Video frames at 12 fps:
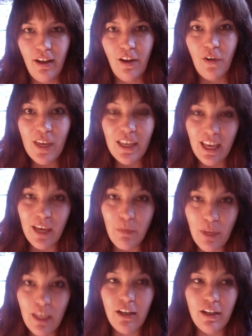We came
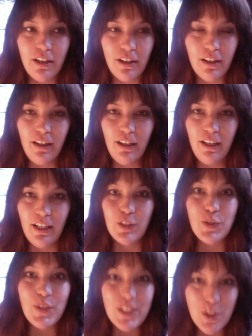here
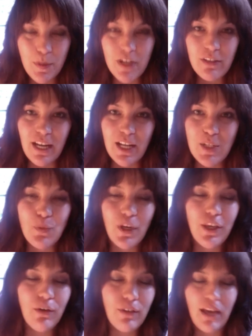to experience
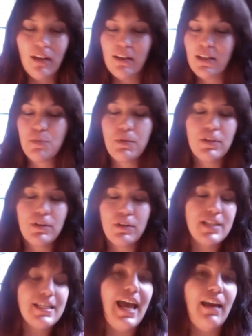what you cannot experience
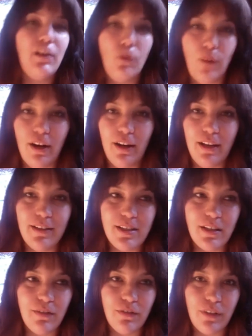anywhere in
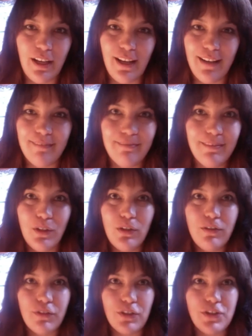this infinite
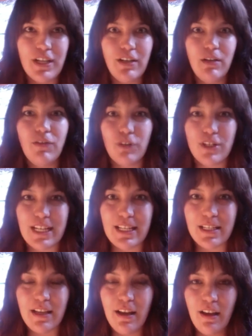universe and universes,